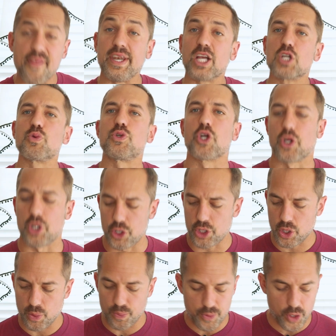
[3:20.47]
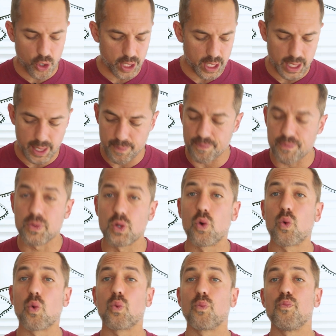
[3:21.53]
And then here's what you're gonna do. You're gonna
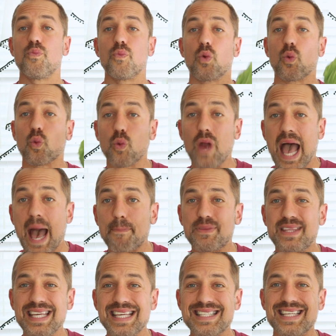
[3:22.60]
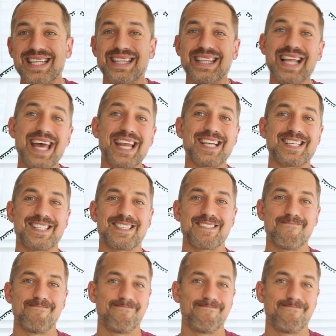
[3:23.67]
wrap these in lettuce.